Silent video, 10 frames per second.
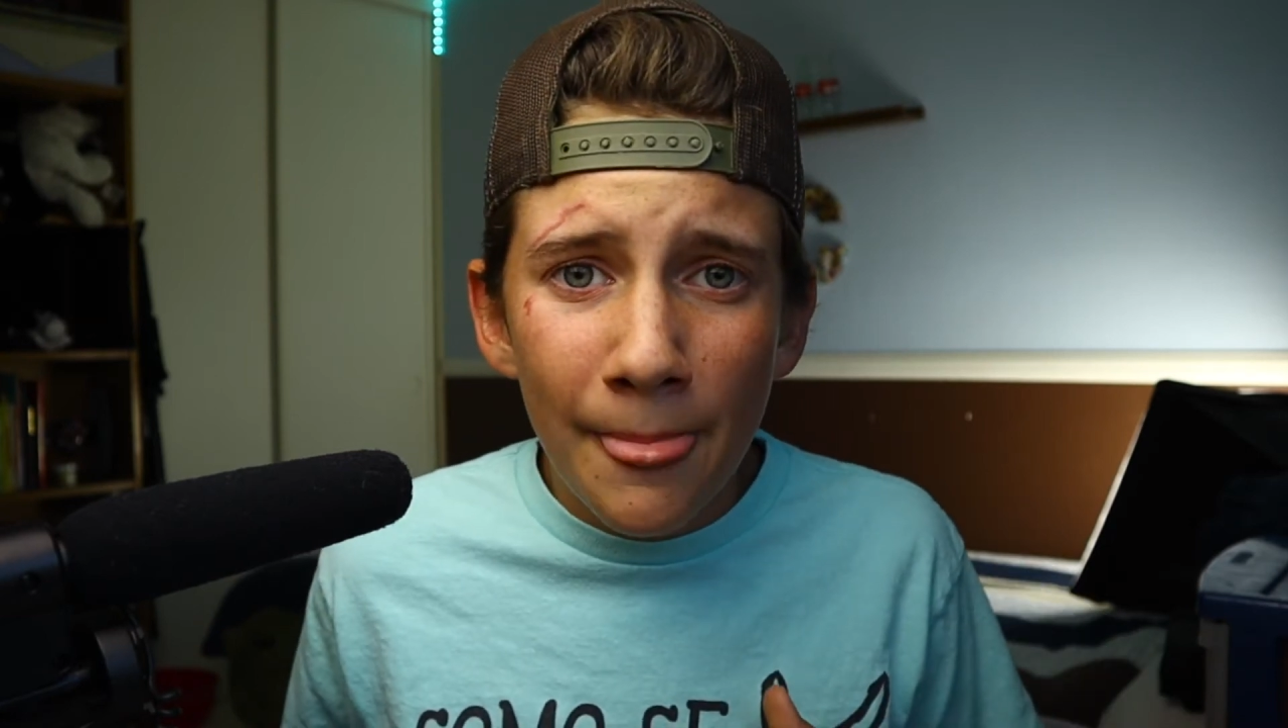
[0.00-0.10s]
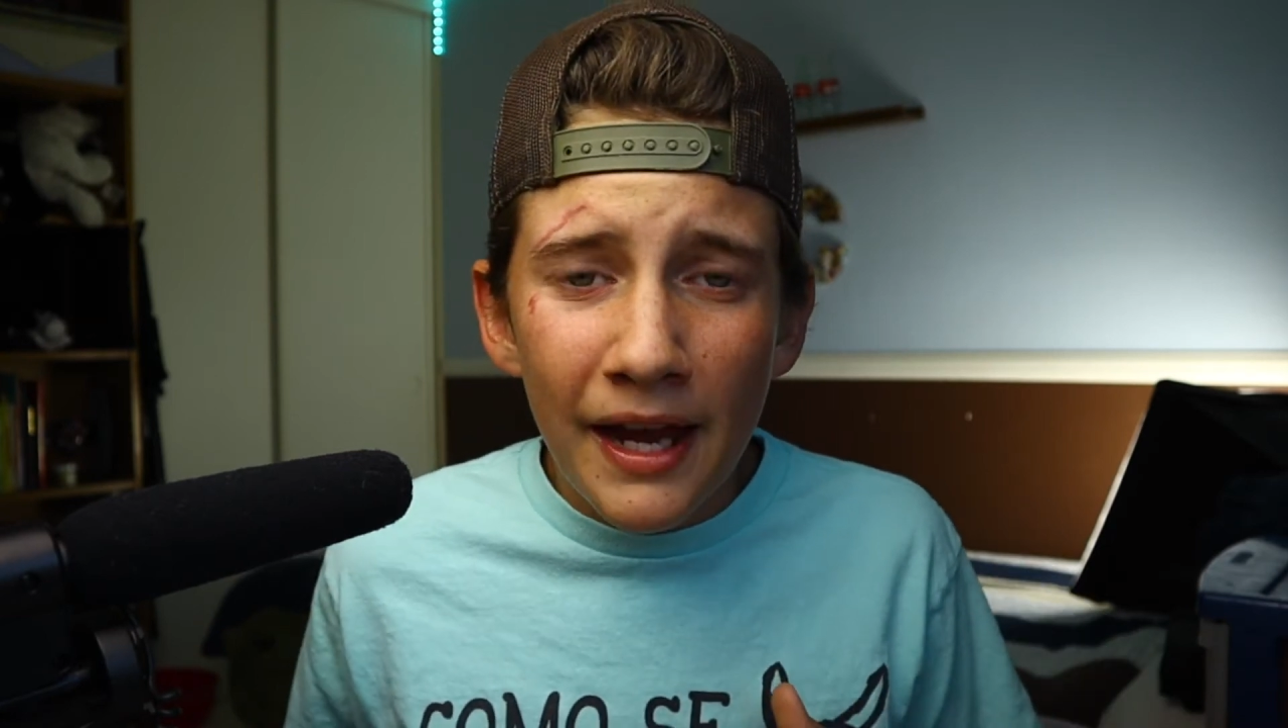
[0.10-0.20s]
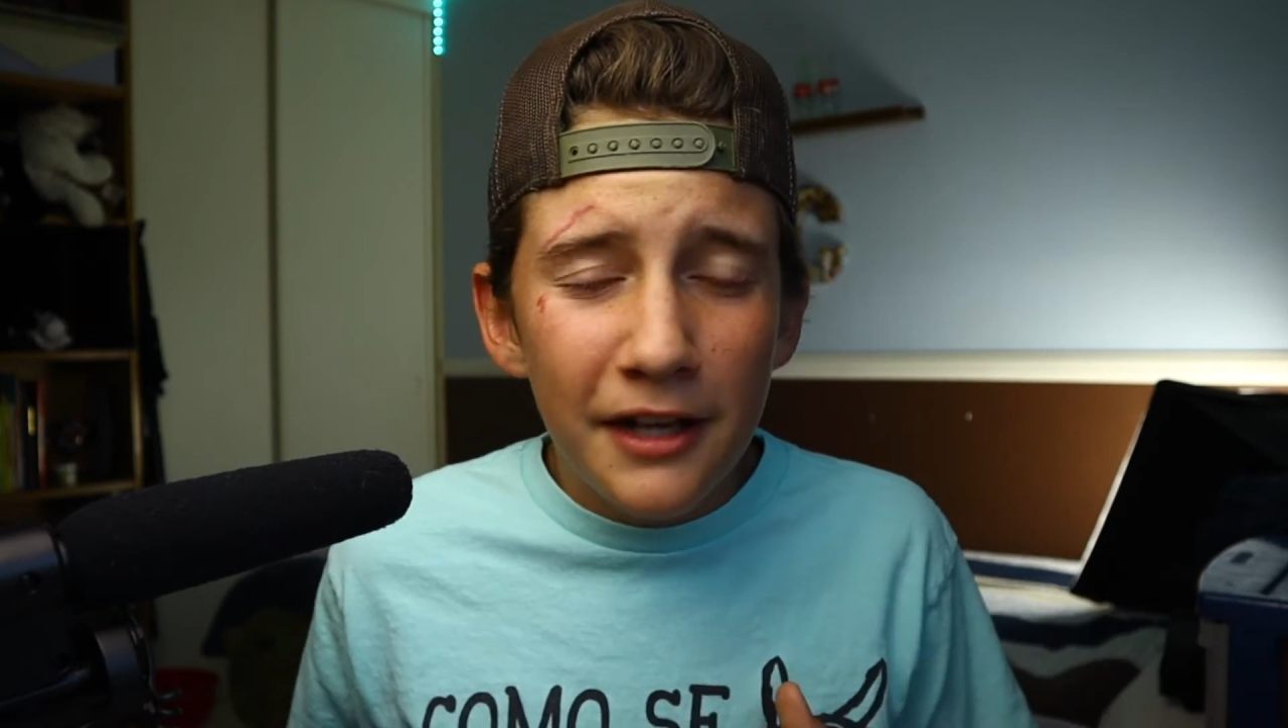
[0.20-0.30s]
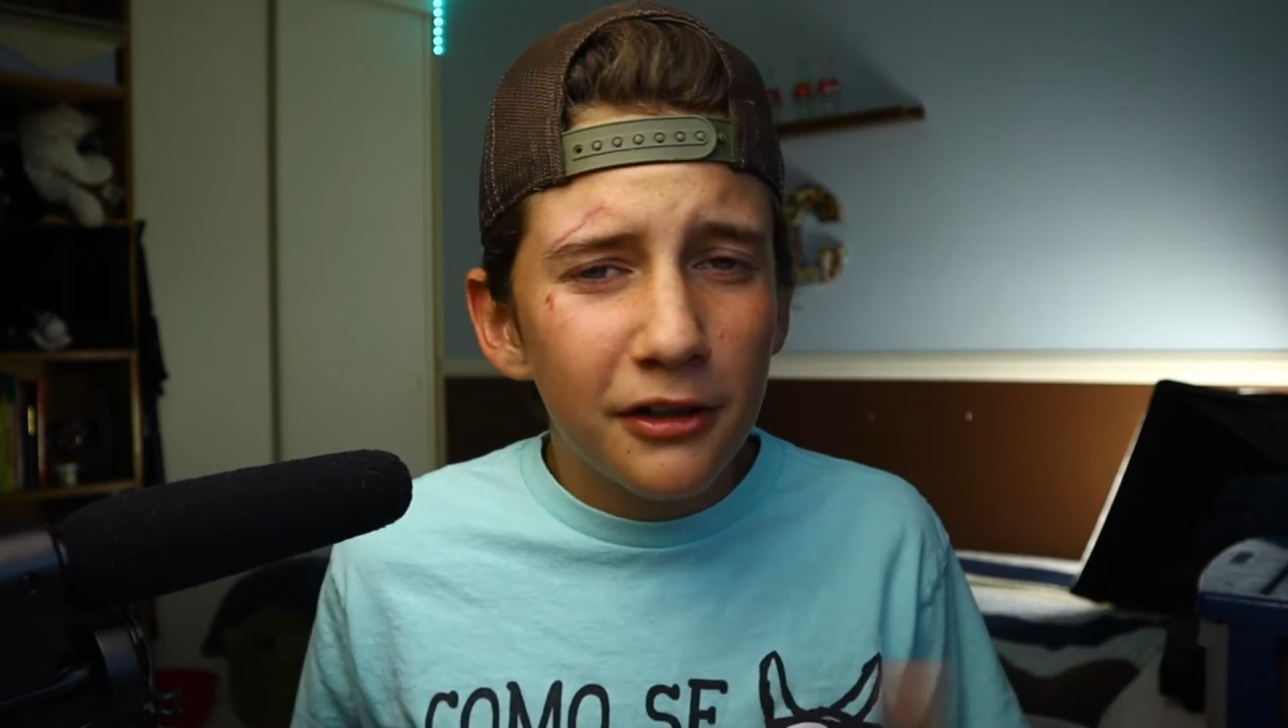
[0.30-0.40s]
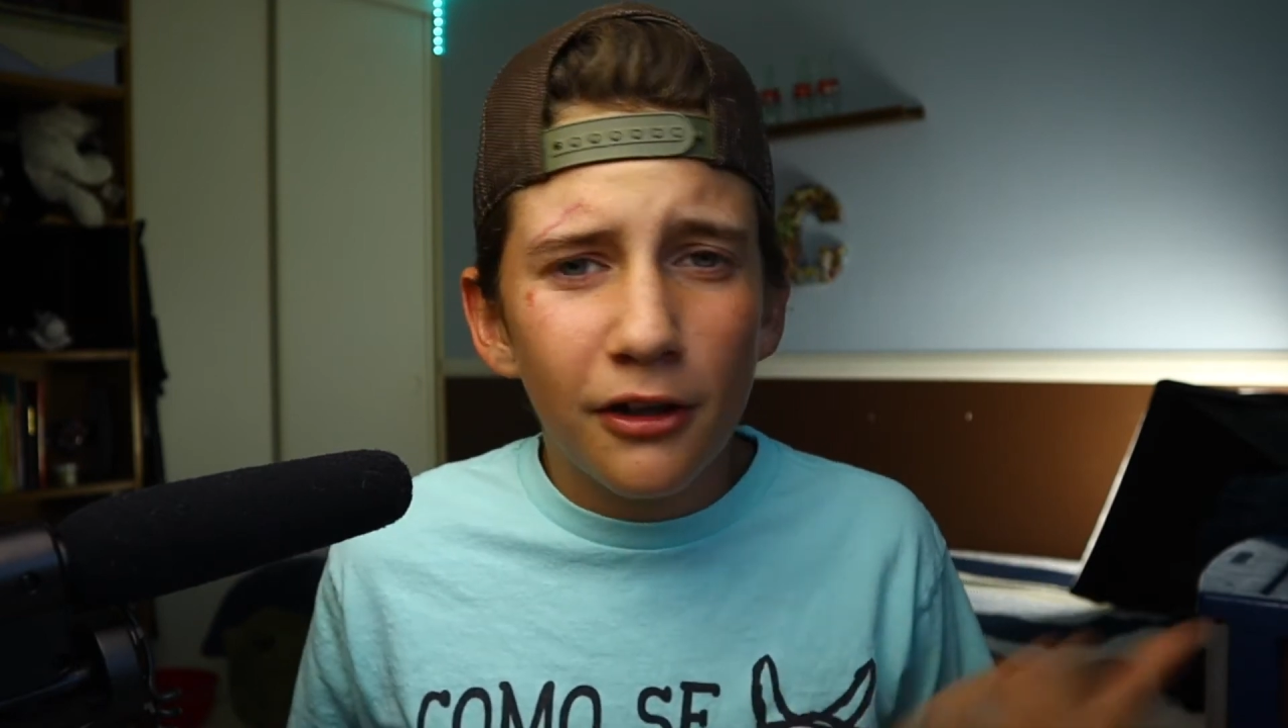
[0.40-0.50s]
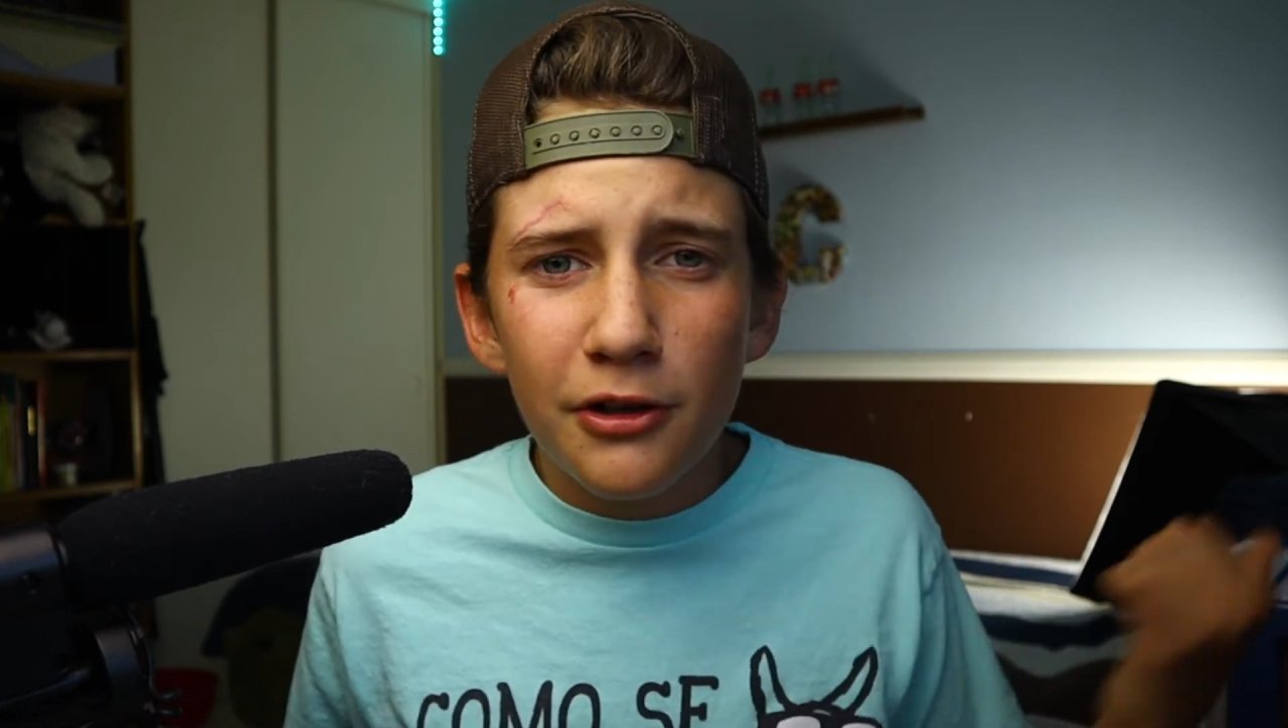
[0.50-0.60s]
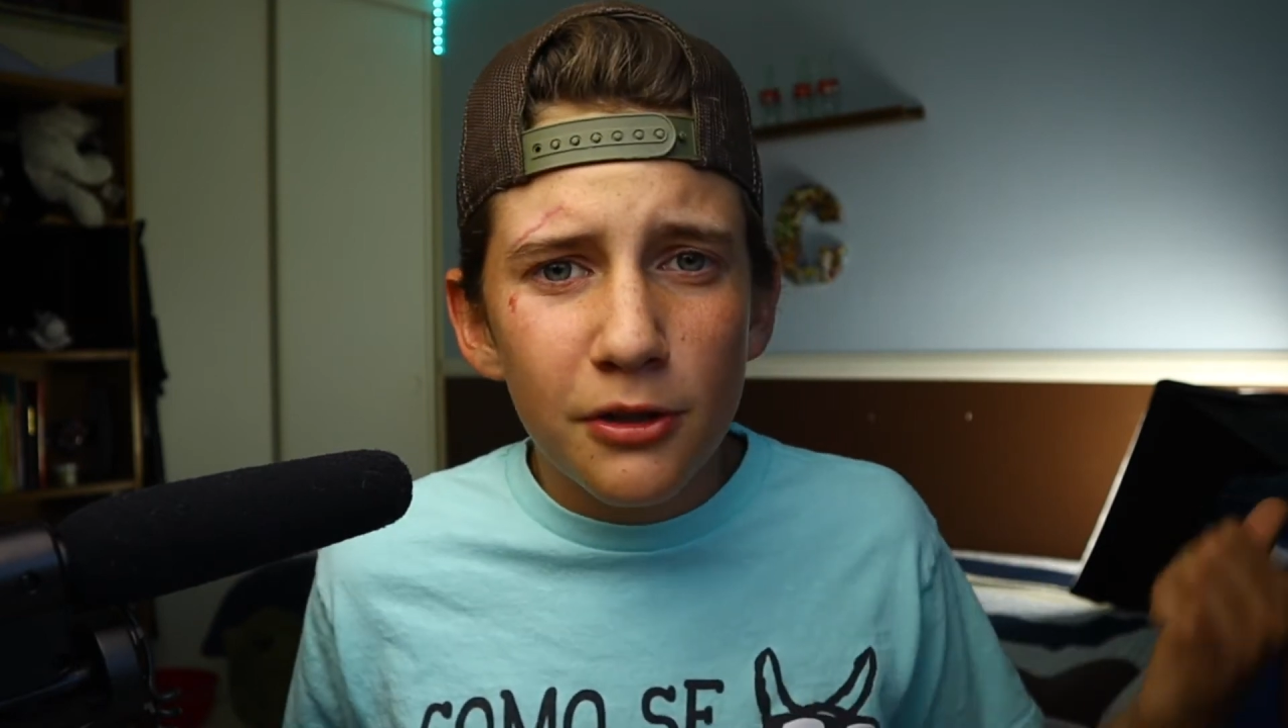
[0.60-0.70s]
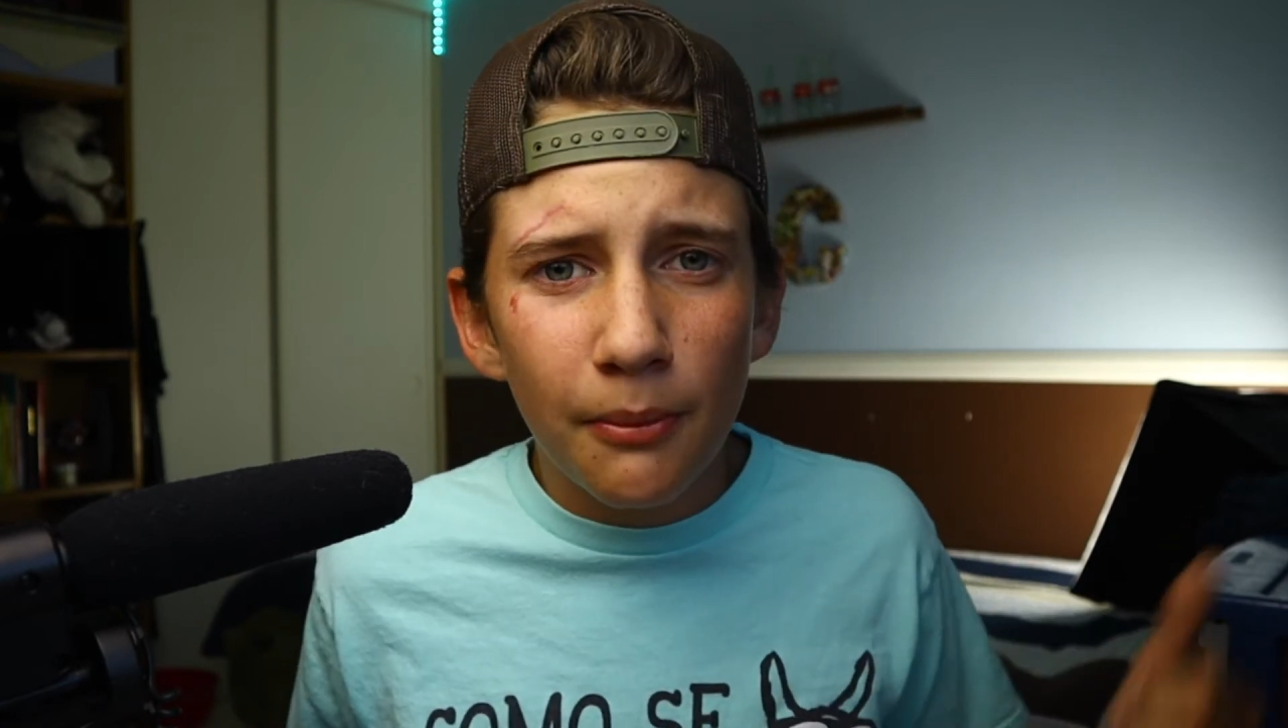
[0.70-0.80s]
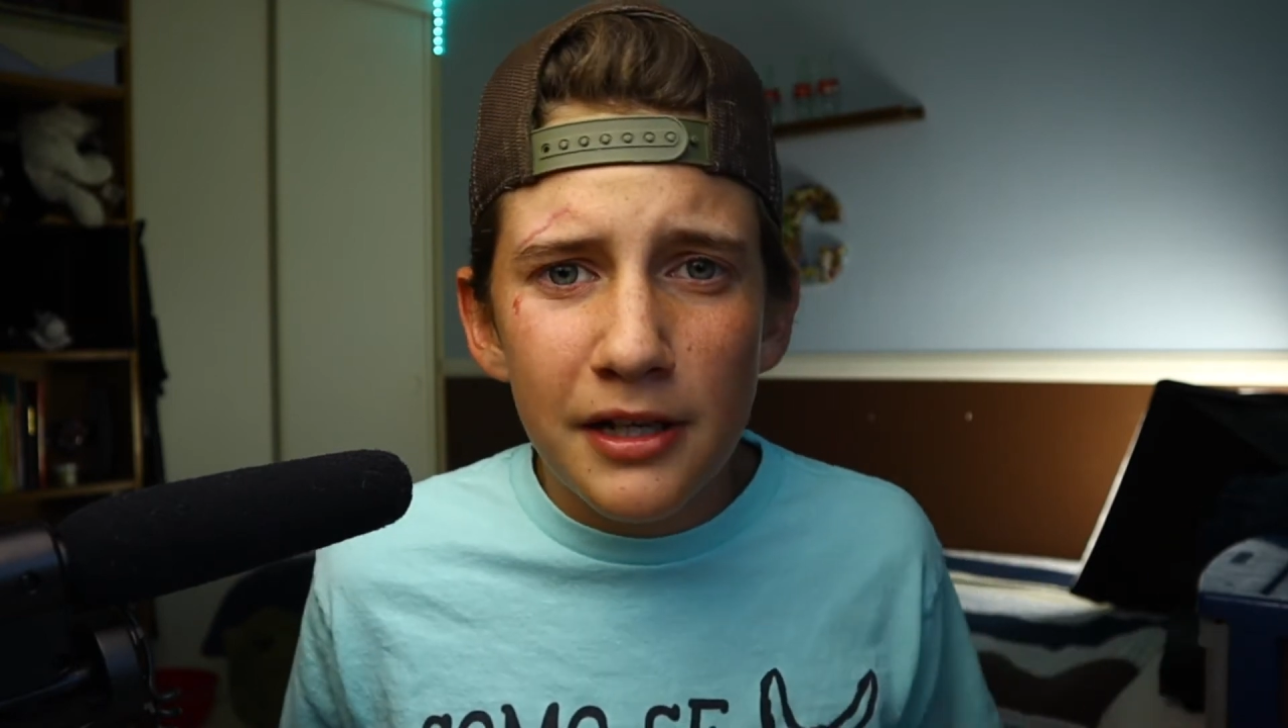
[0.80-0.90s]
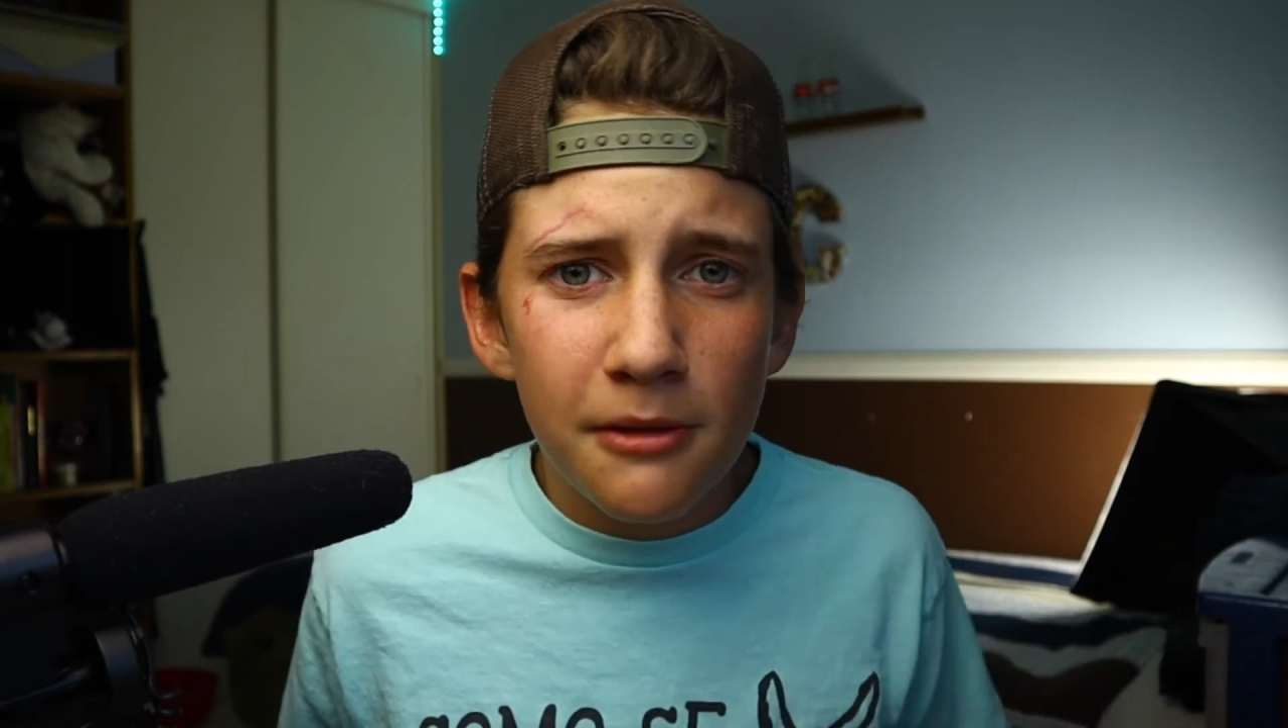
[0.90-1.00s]
And you can
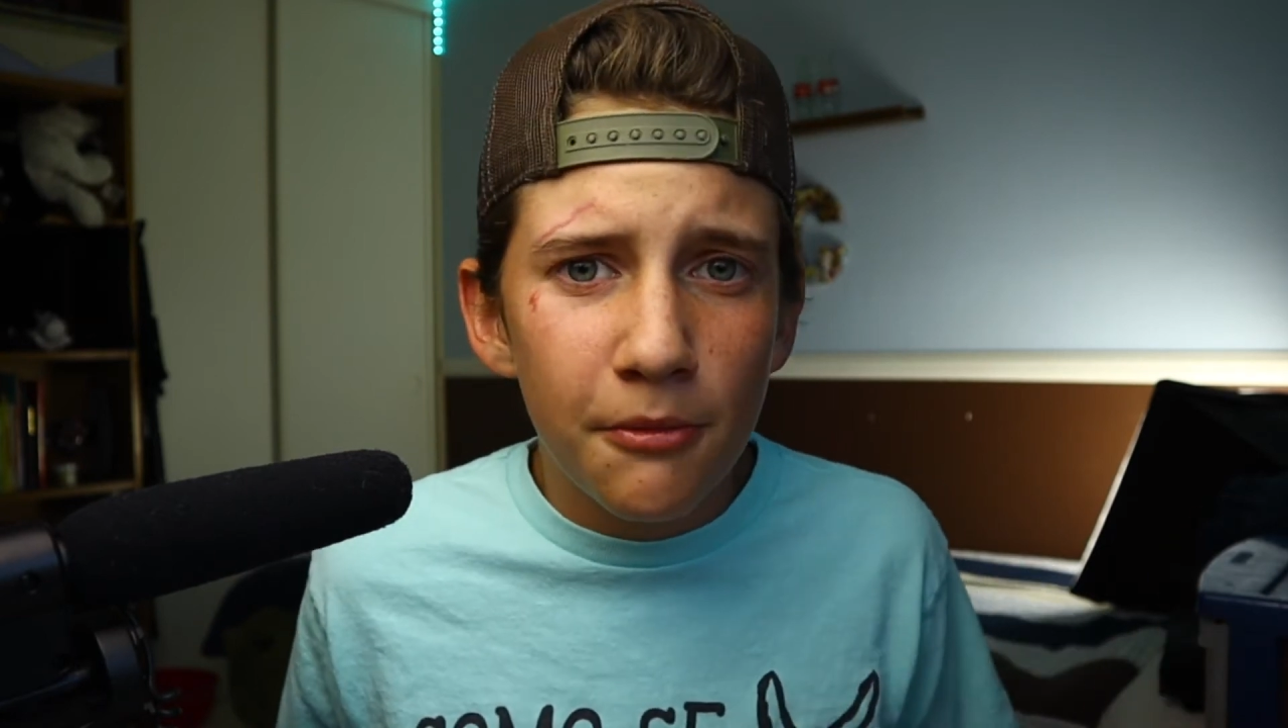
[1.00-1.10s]
also buy some